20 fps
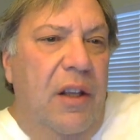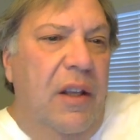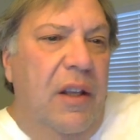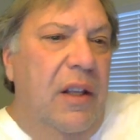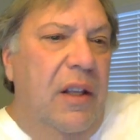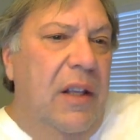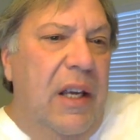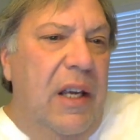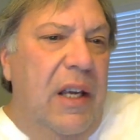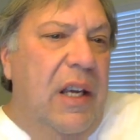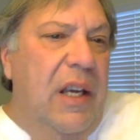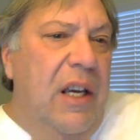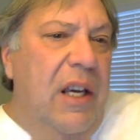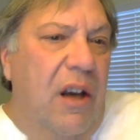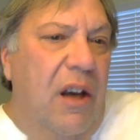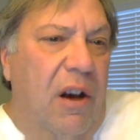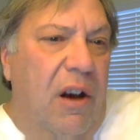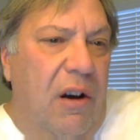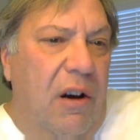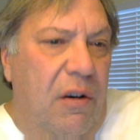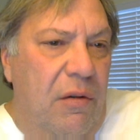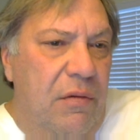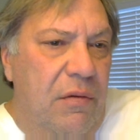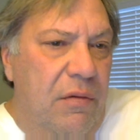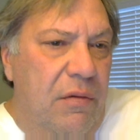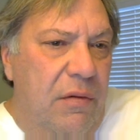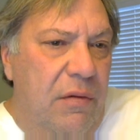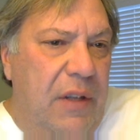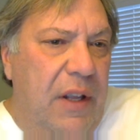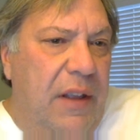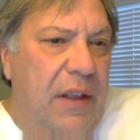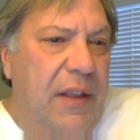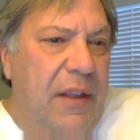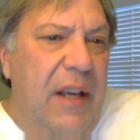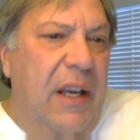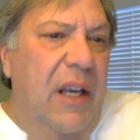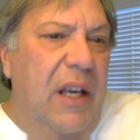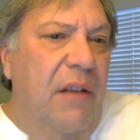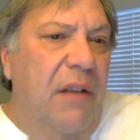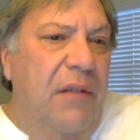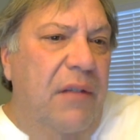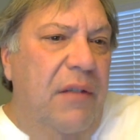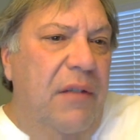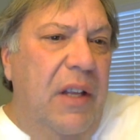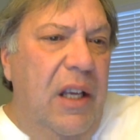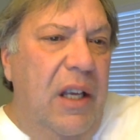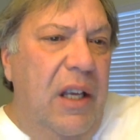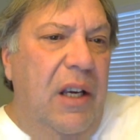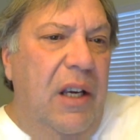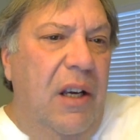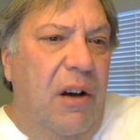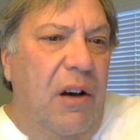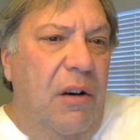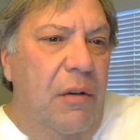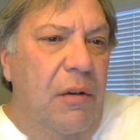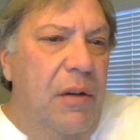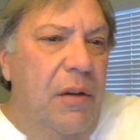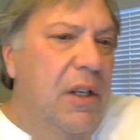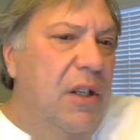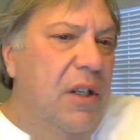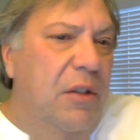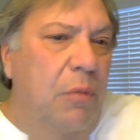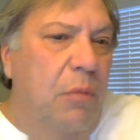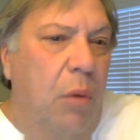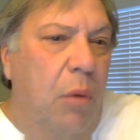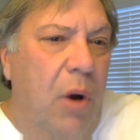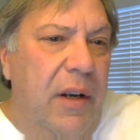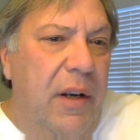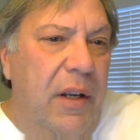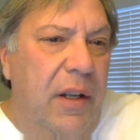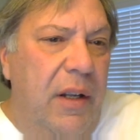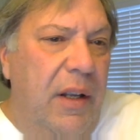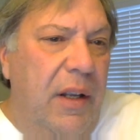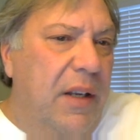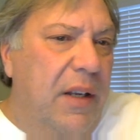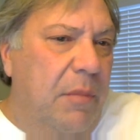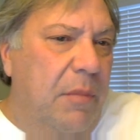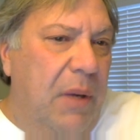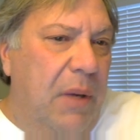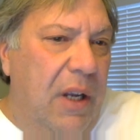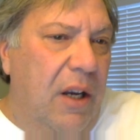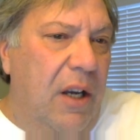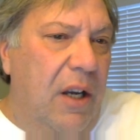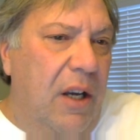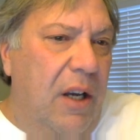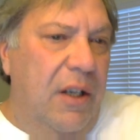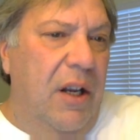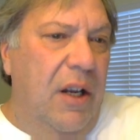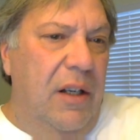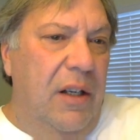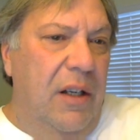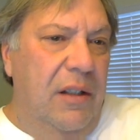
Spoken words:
The ego, the thinking of the ego, is what is being undone.